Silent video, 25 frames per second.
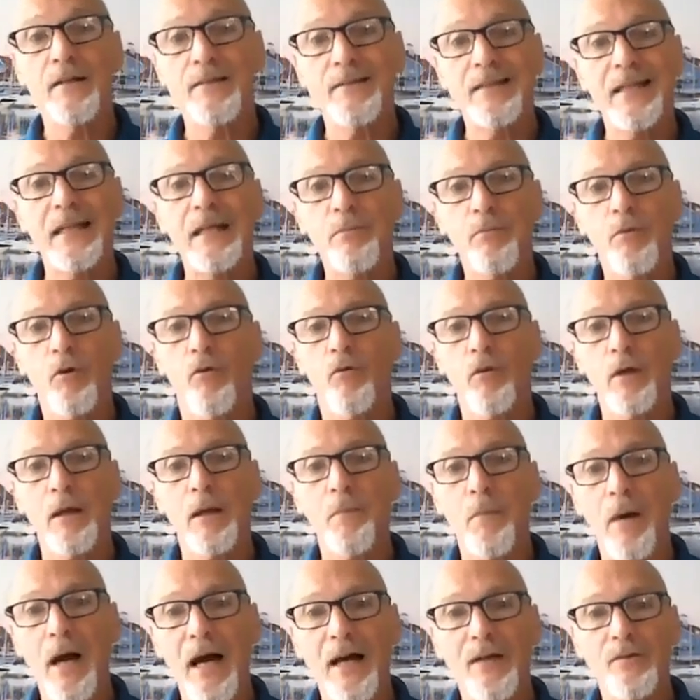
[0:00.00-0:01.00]
deep learning
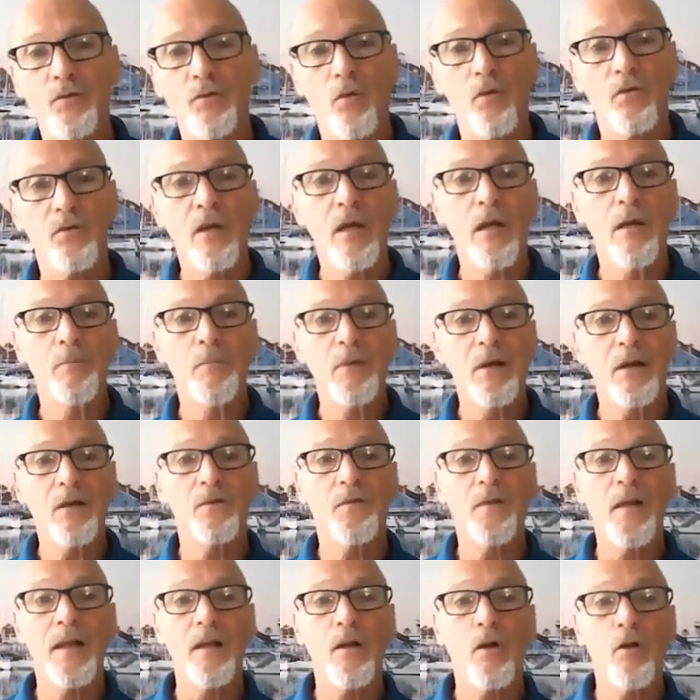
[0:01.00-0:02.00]
modules
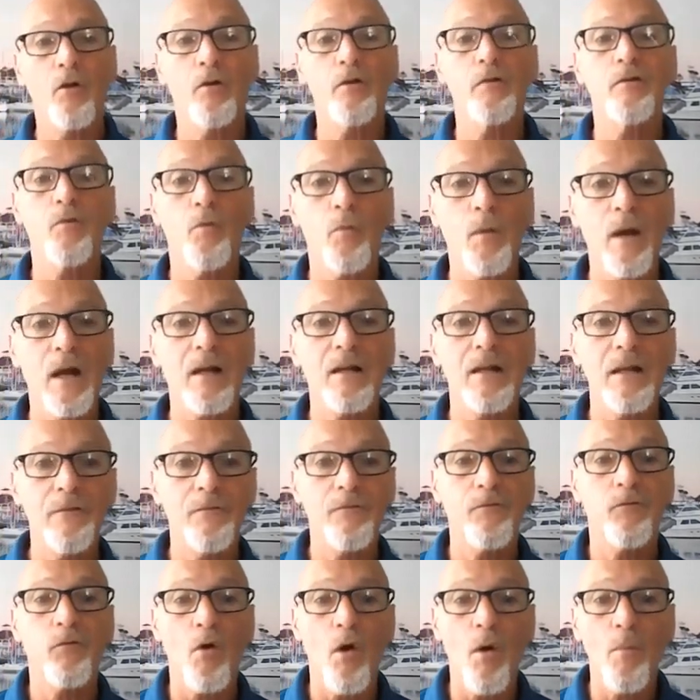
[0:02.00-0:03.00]
because they learn directly
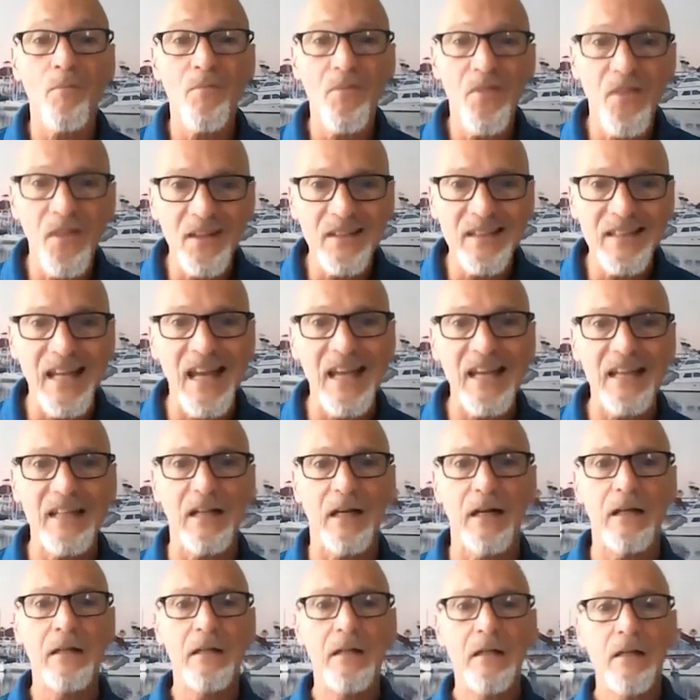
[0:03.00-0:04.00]
from the
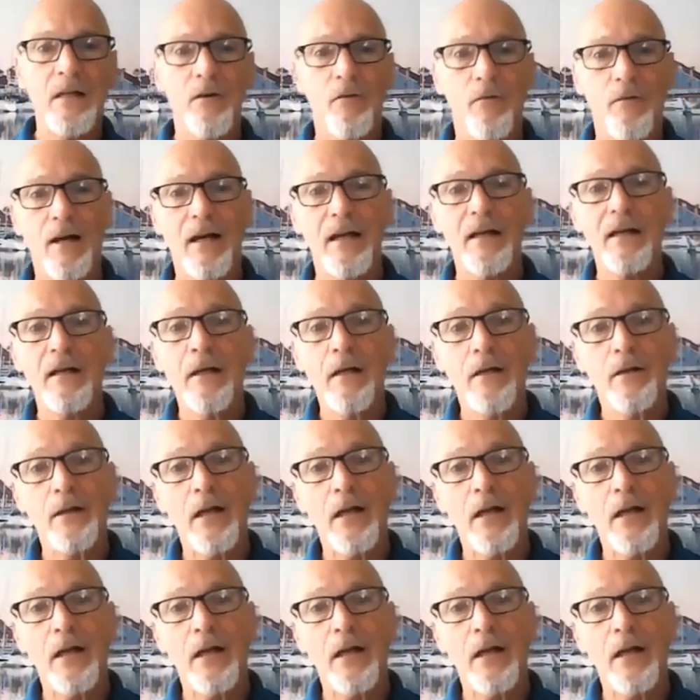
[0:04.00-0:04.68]
data, right?